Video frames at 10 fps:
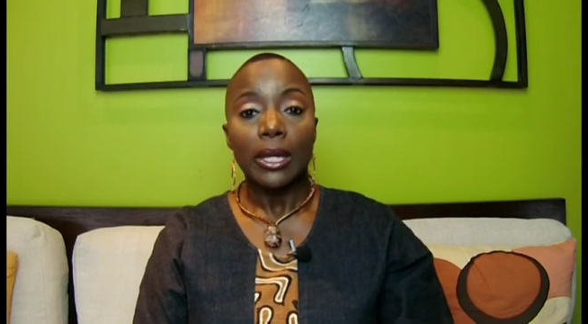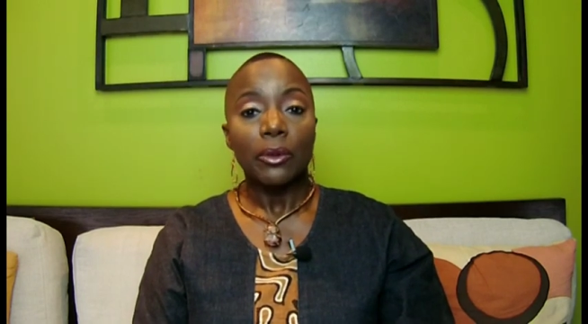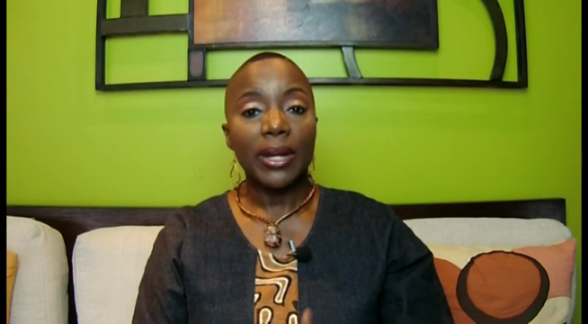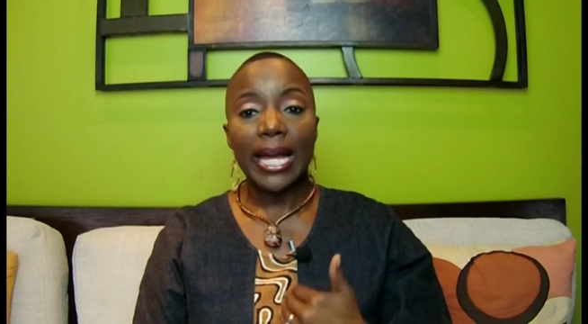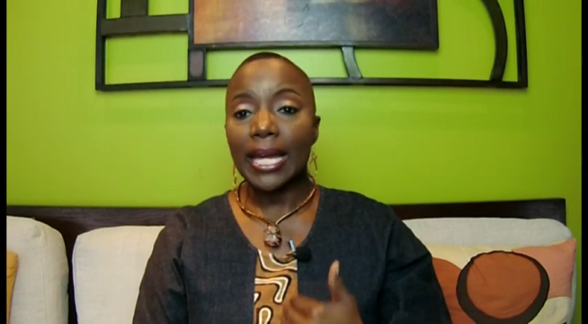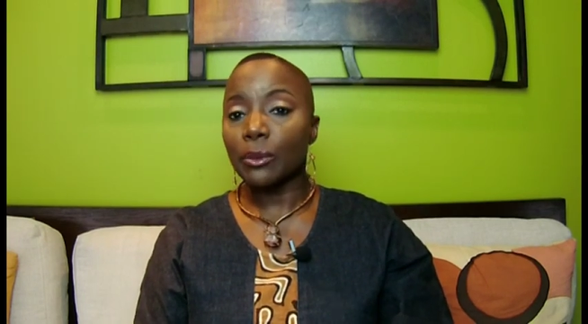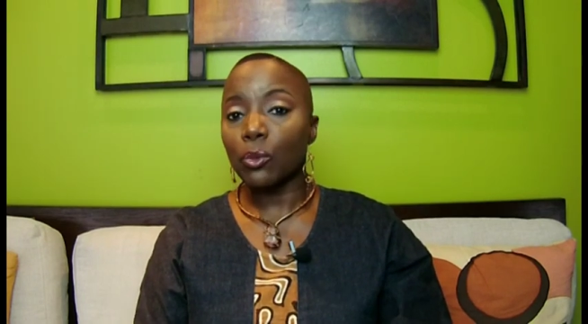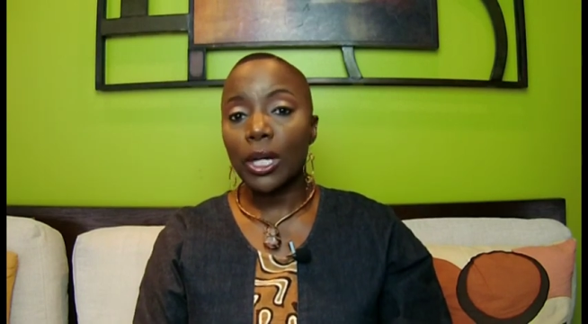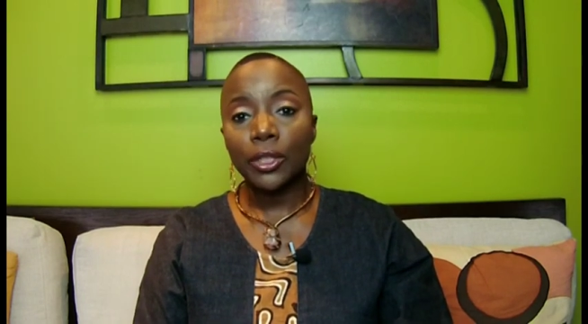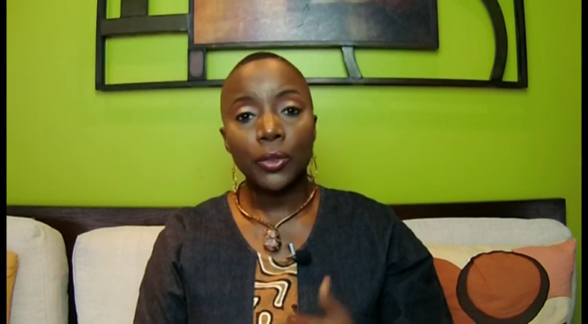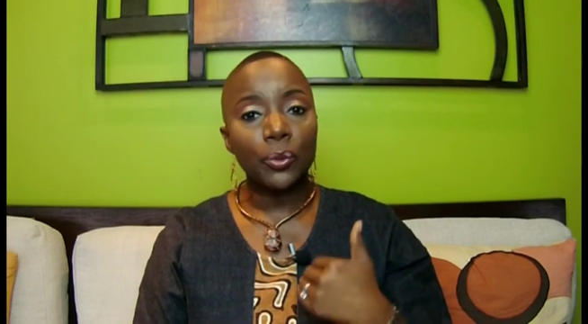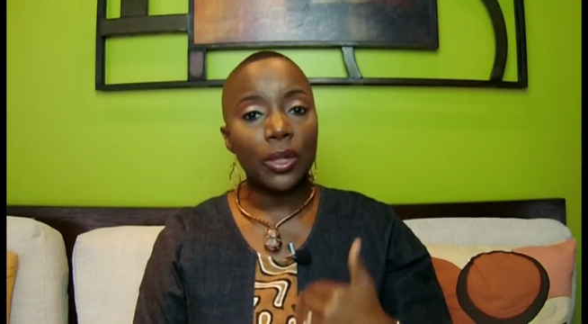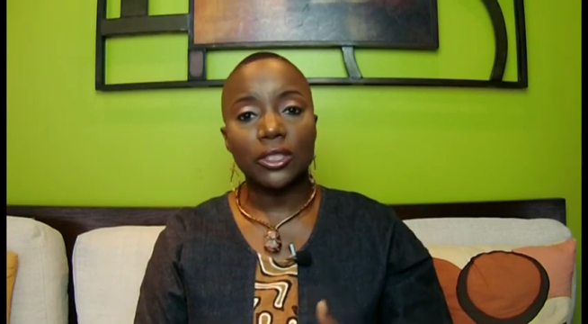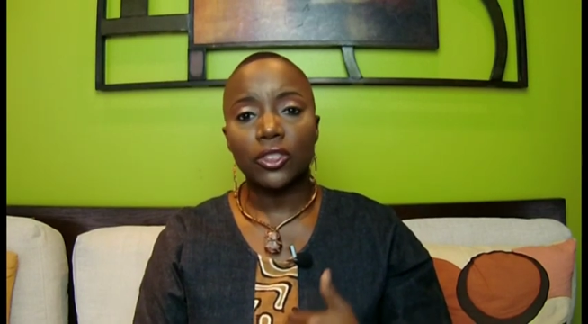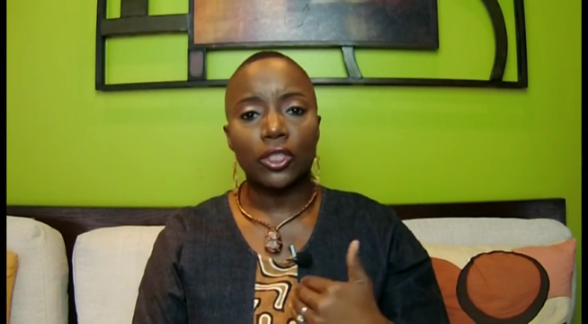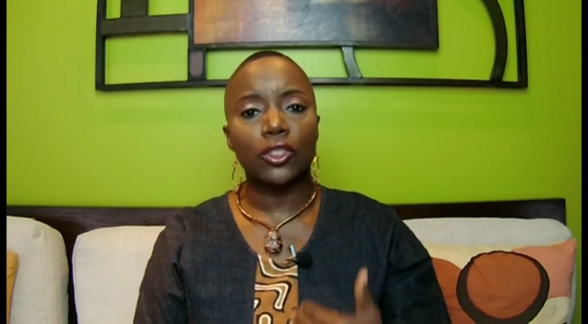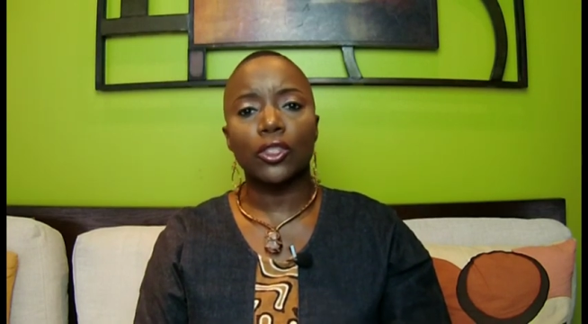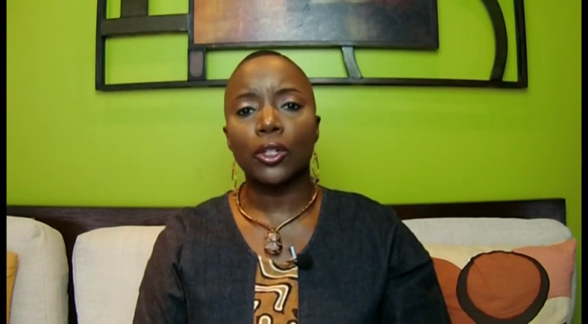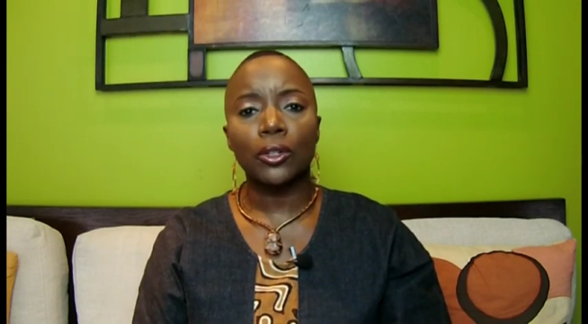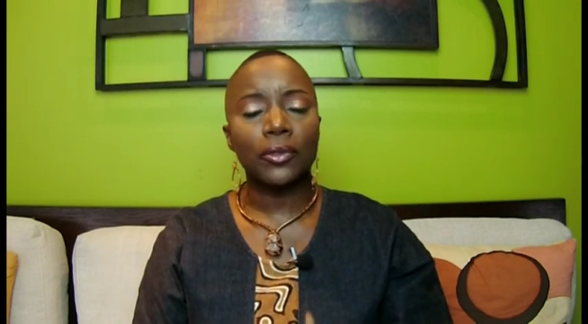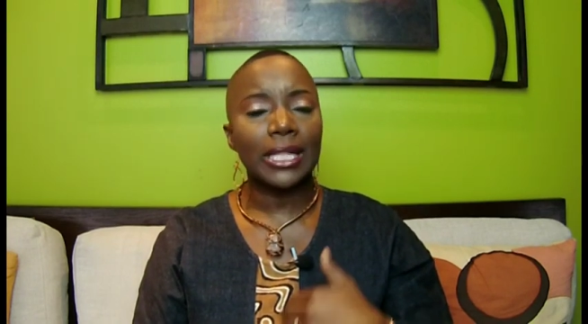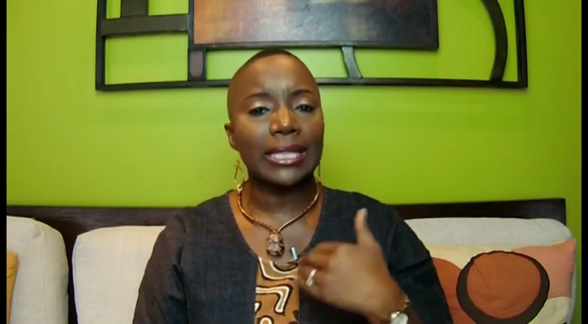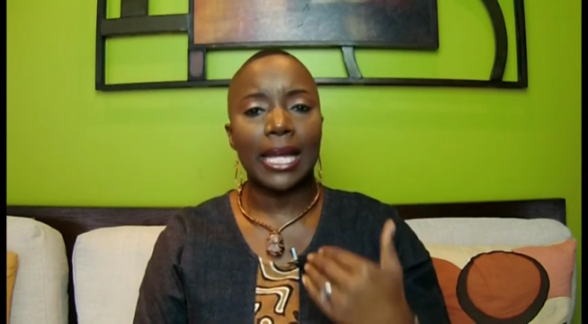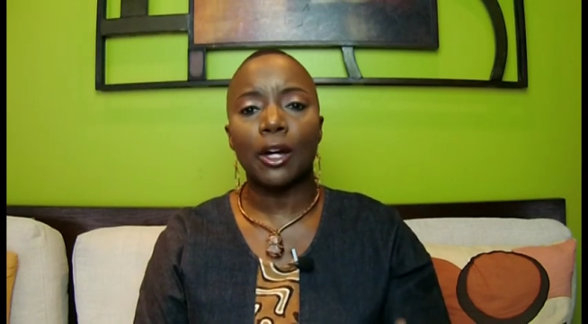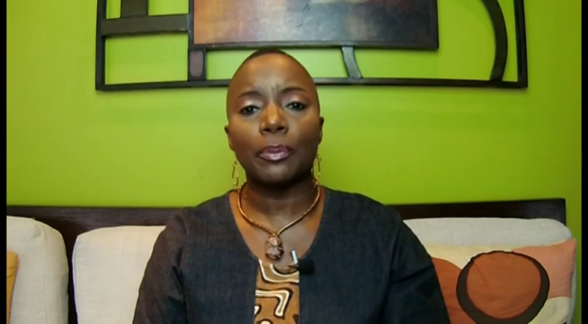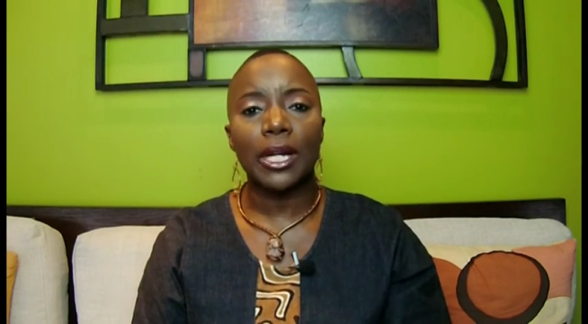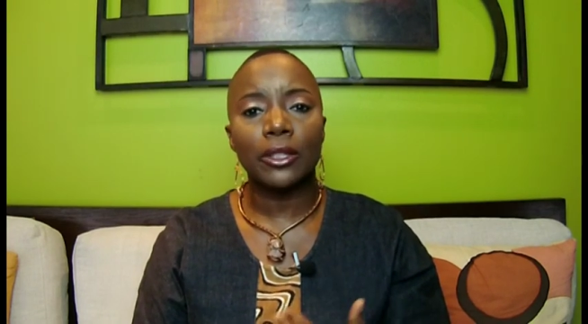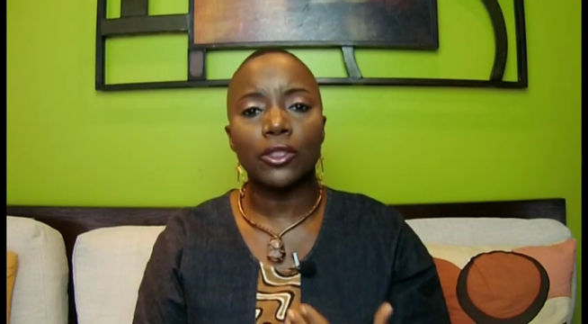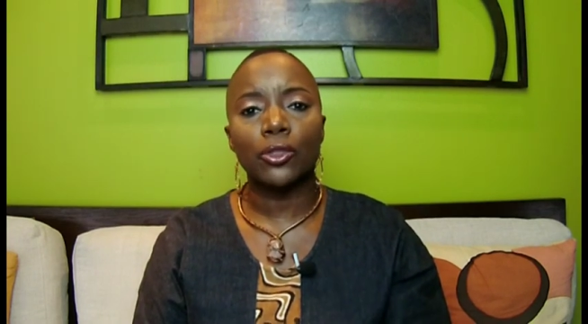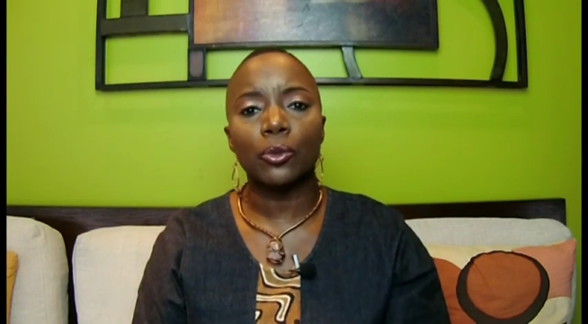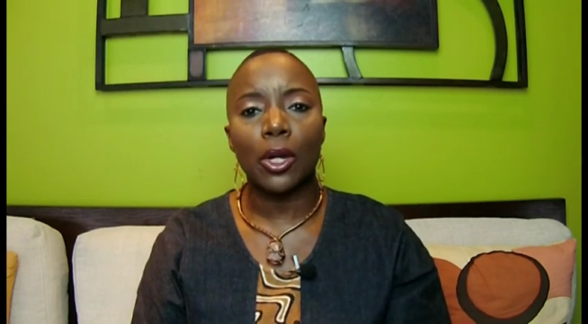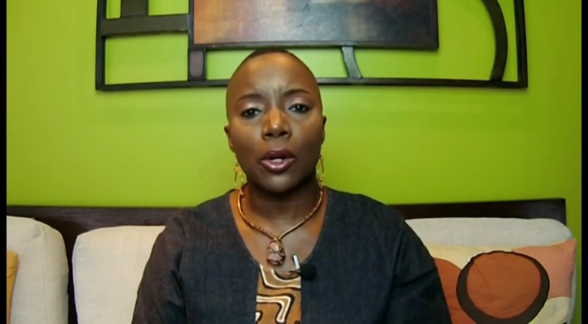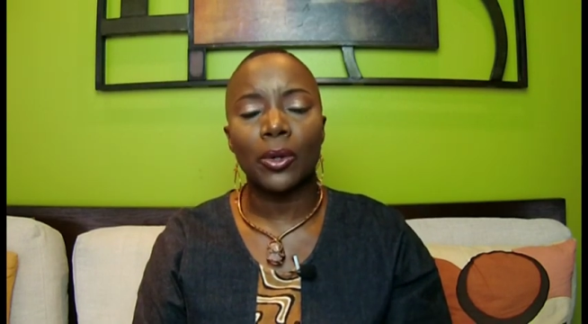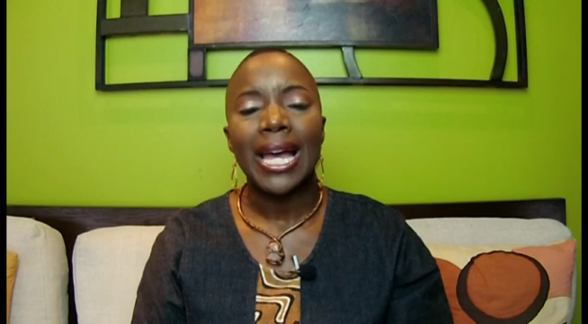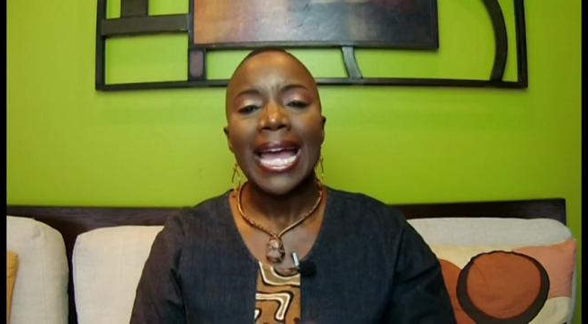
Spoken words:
Right? I am one who wants to serve and to help others grow.